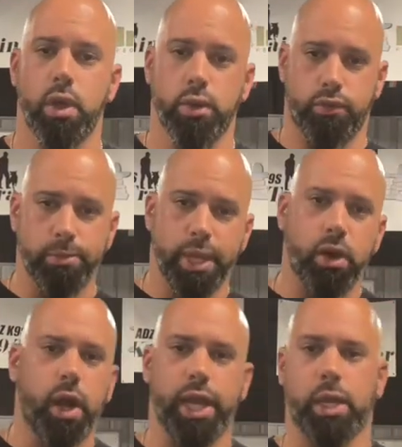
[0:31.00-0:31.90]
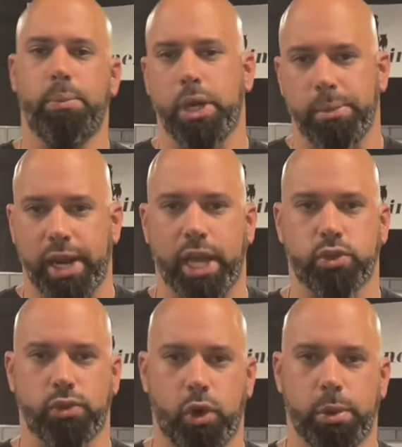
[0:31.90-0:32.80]
From there on, I can put him in an
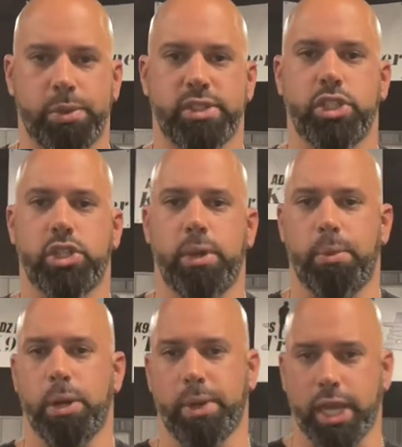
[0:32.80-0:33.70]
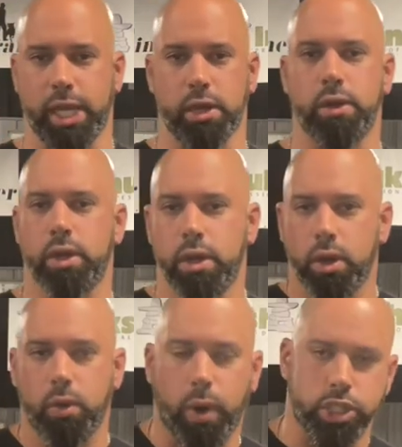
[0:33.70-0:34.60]
actual formal position and put him on a heel.
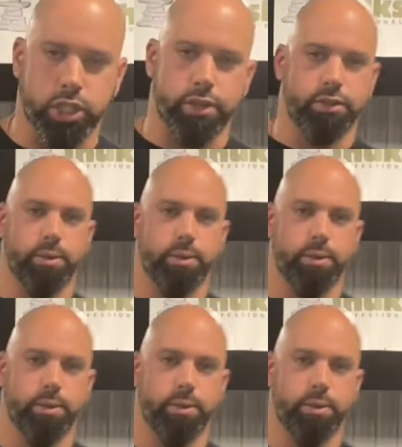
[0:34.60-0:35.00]
Watch this.